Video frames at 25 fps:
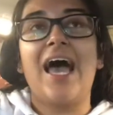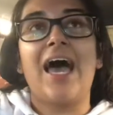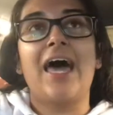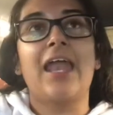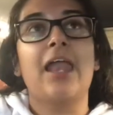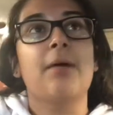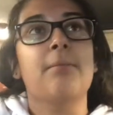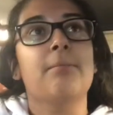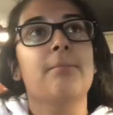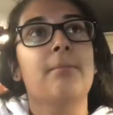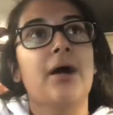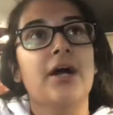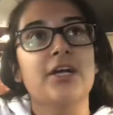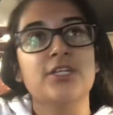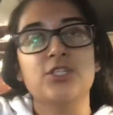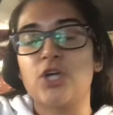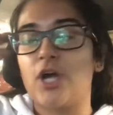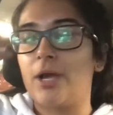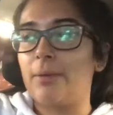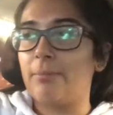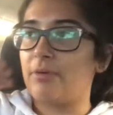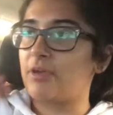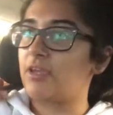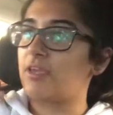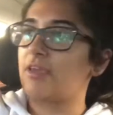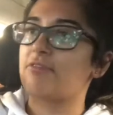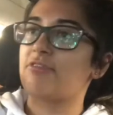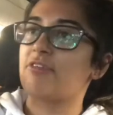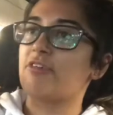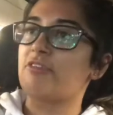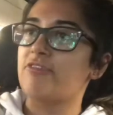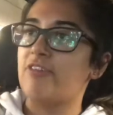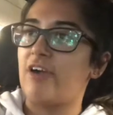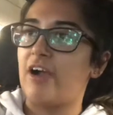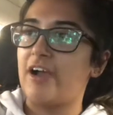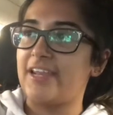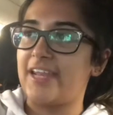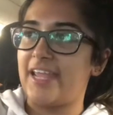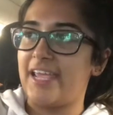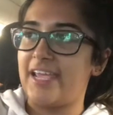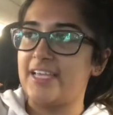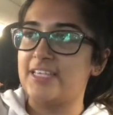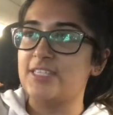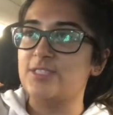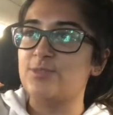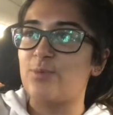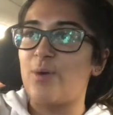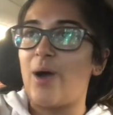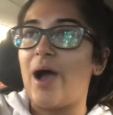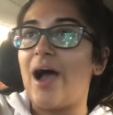and I might try and book it for Friday
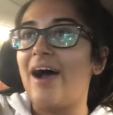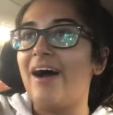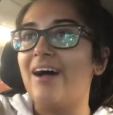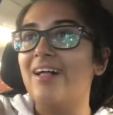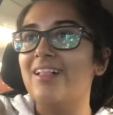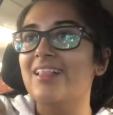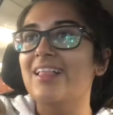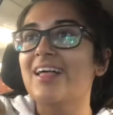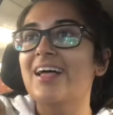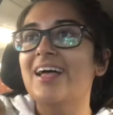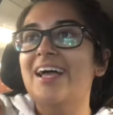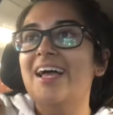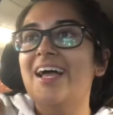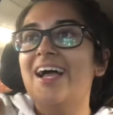as well.